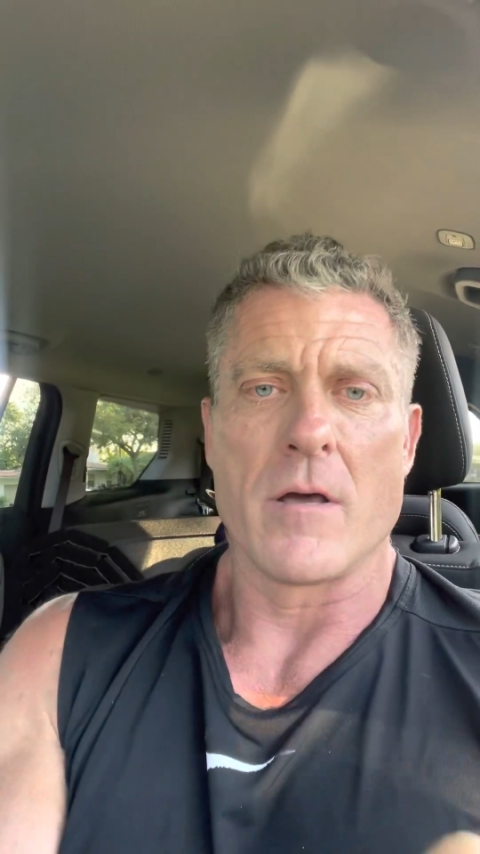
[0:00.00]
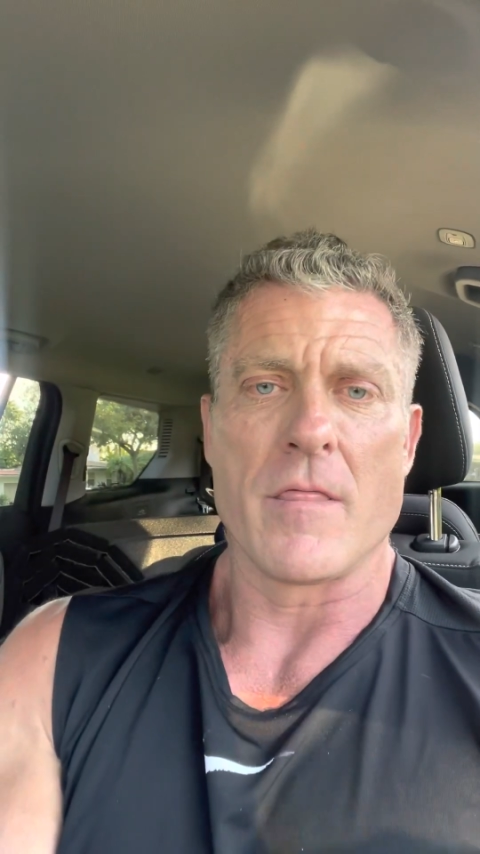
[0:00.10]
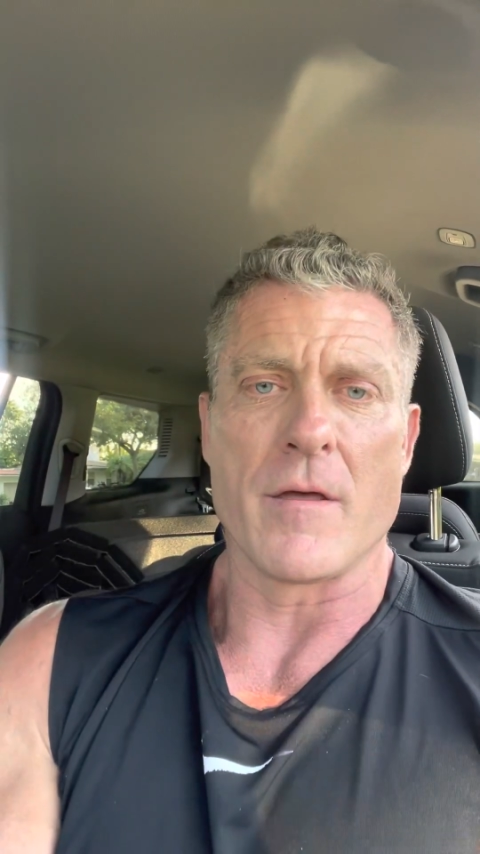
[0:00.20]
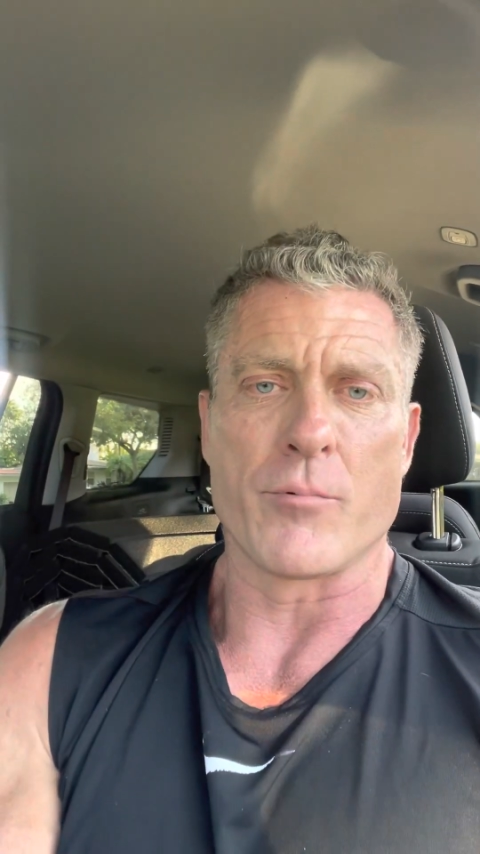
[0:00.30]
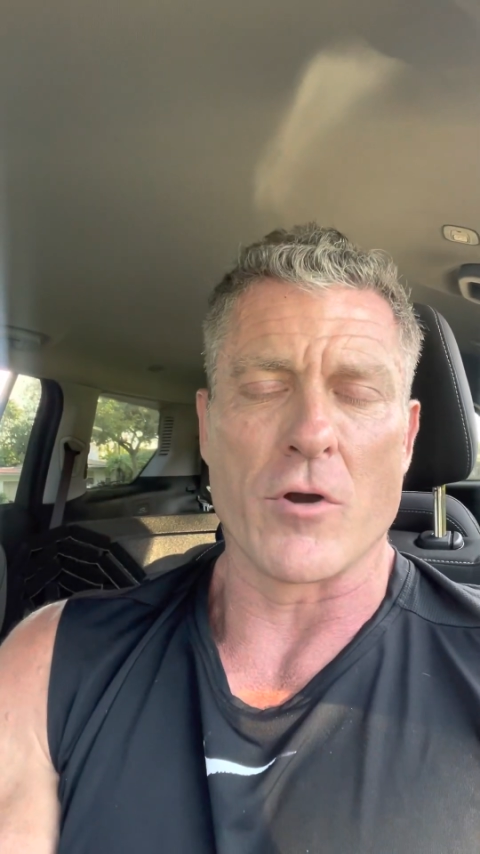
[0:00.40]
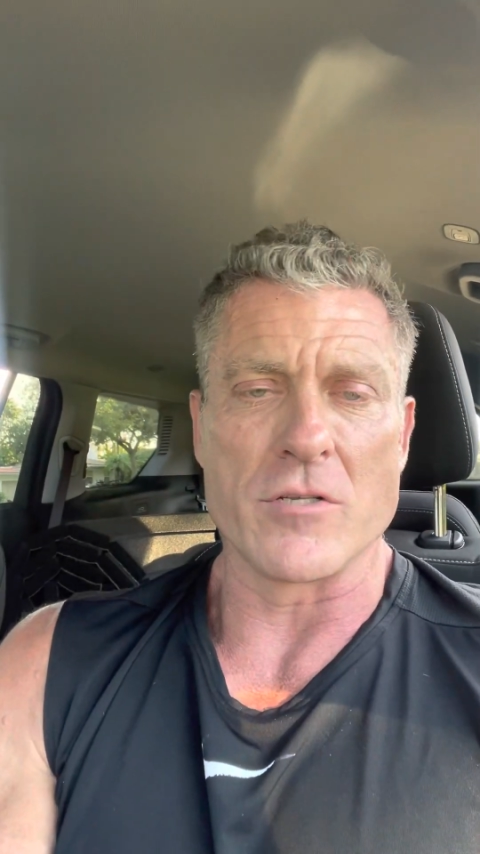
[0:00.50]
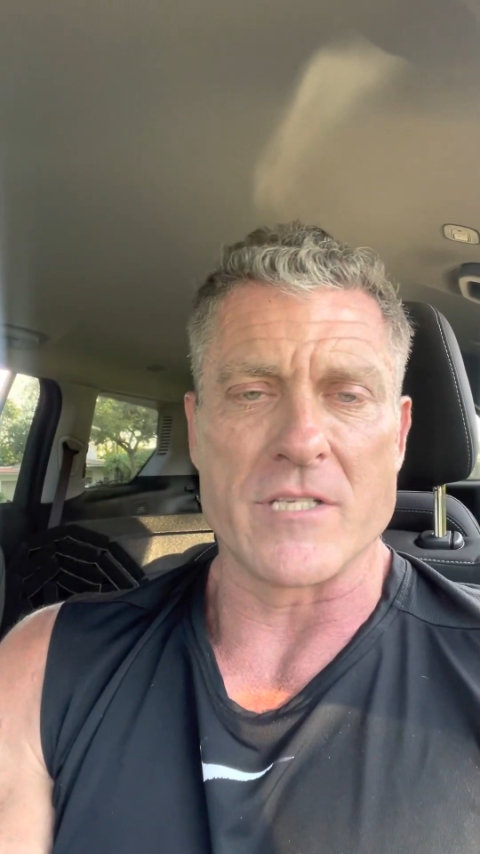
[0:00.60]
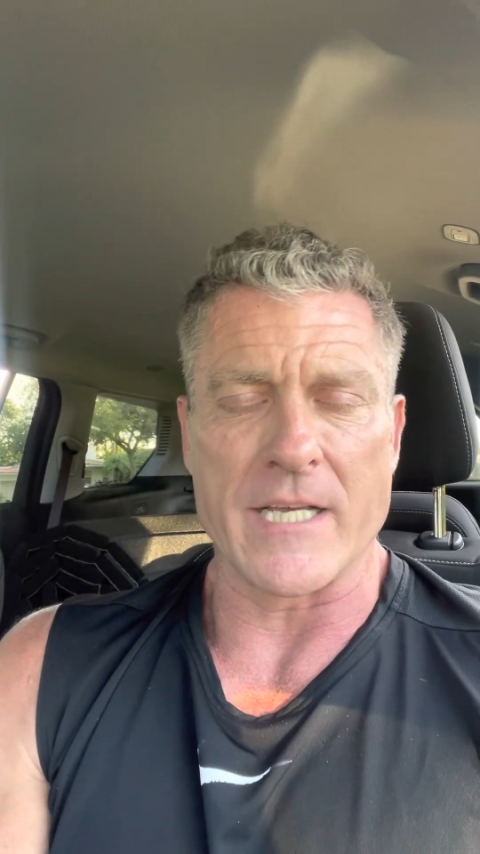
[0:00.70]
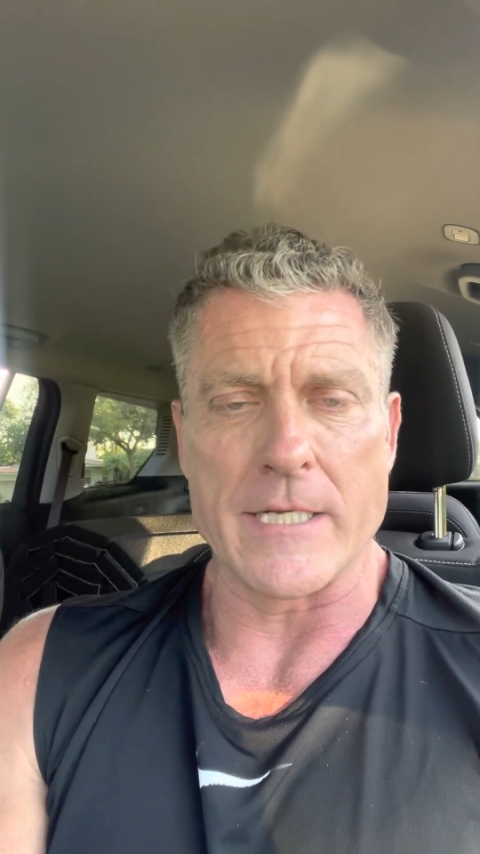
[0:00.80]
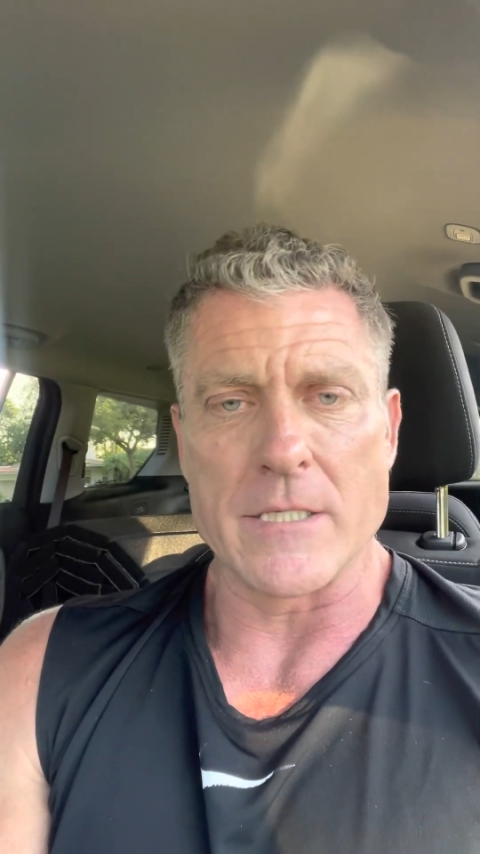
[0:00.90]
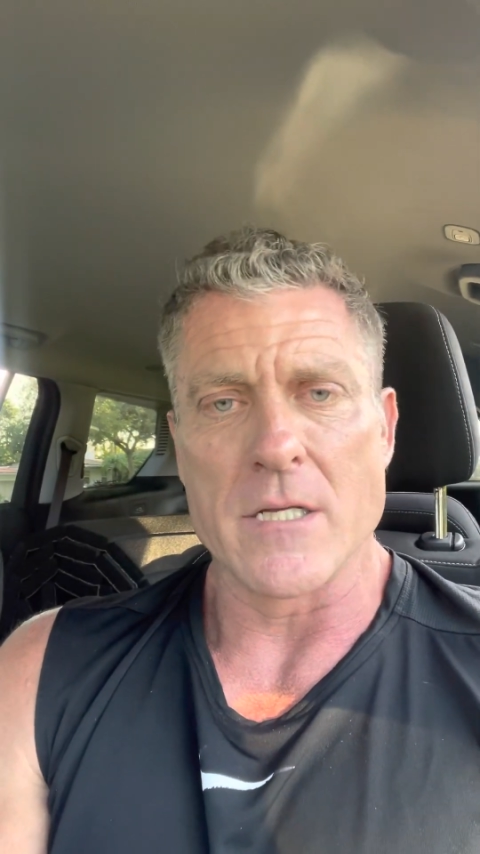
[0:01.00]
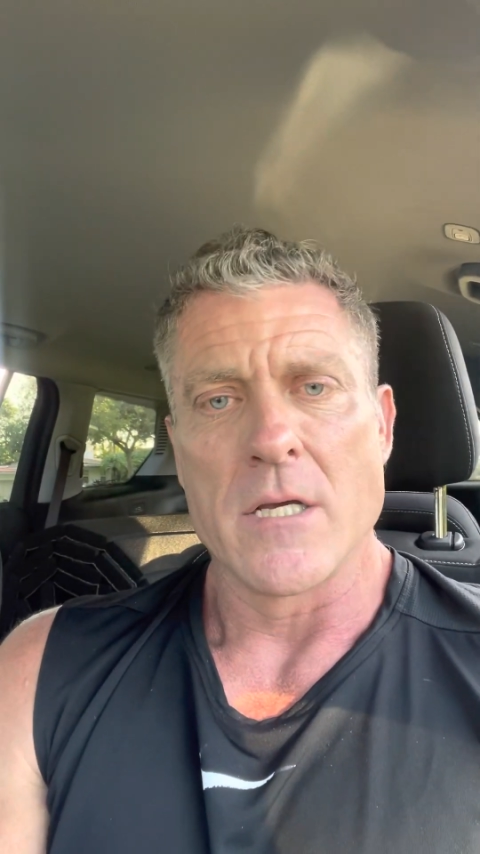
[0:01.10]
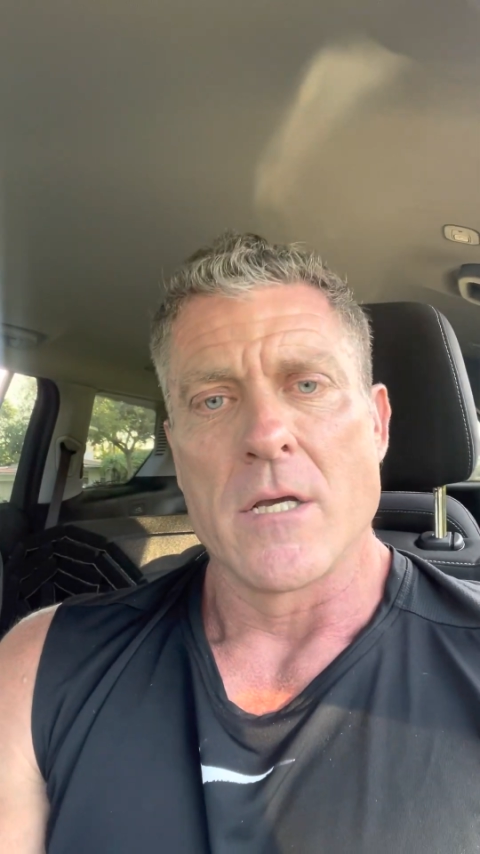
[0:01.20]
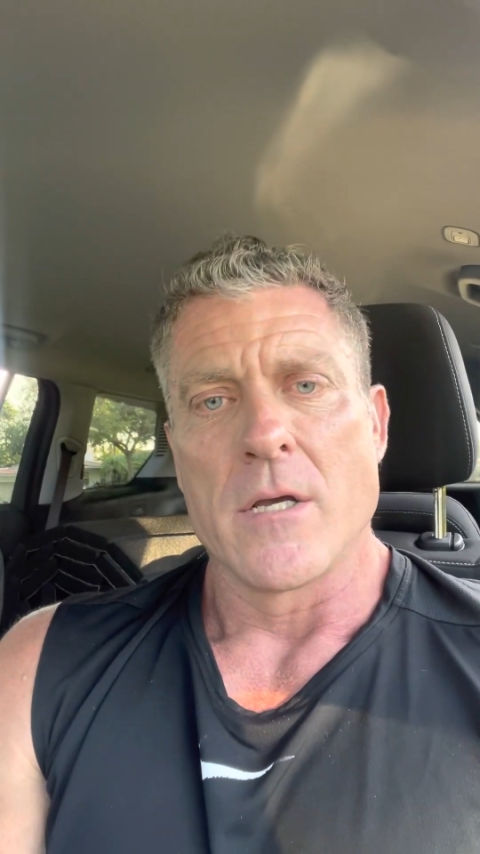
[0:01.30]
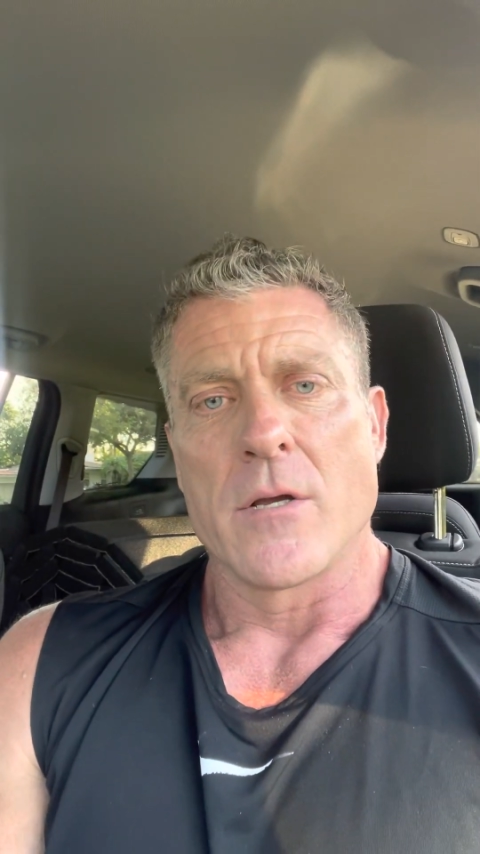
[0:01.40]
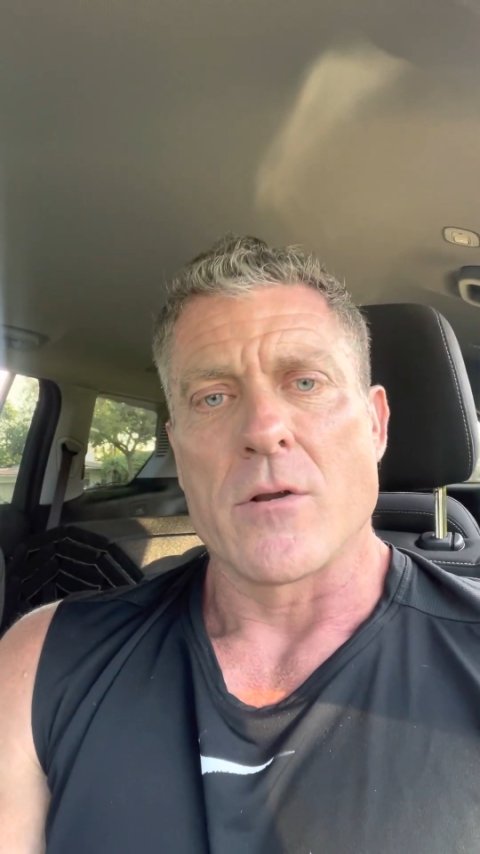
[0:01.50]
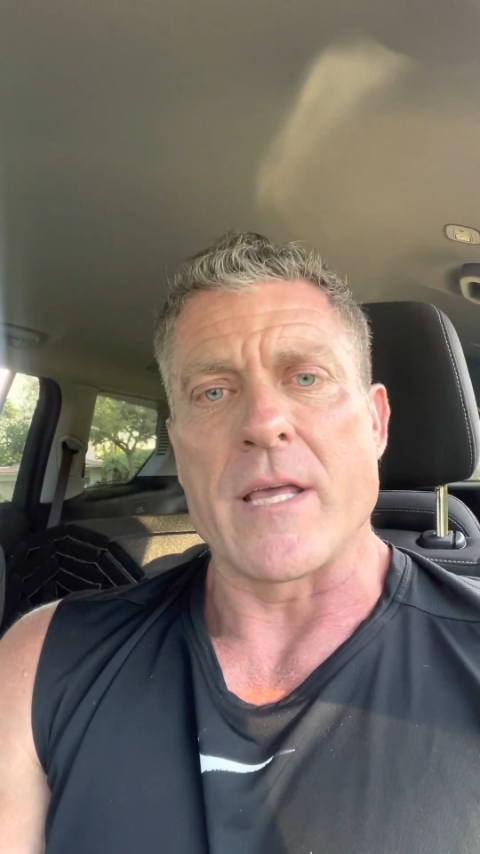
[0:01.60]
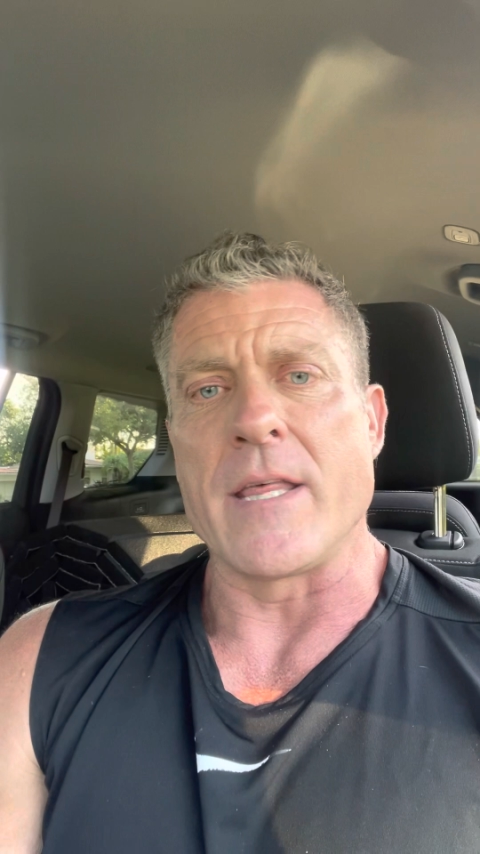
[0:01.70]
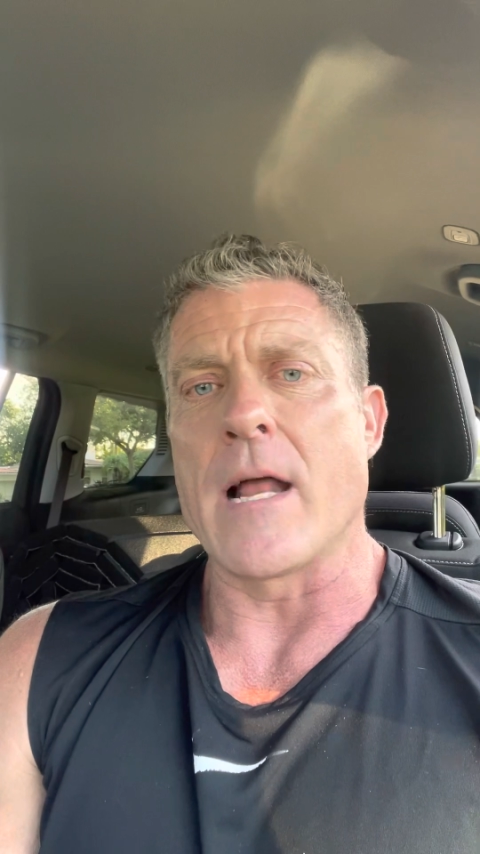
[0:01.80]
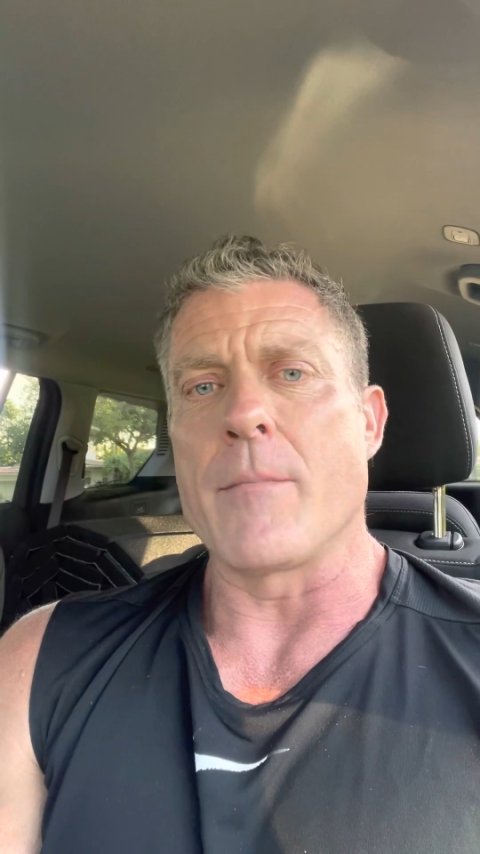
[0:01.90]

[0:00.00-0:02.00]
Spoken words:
the protein. And then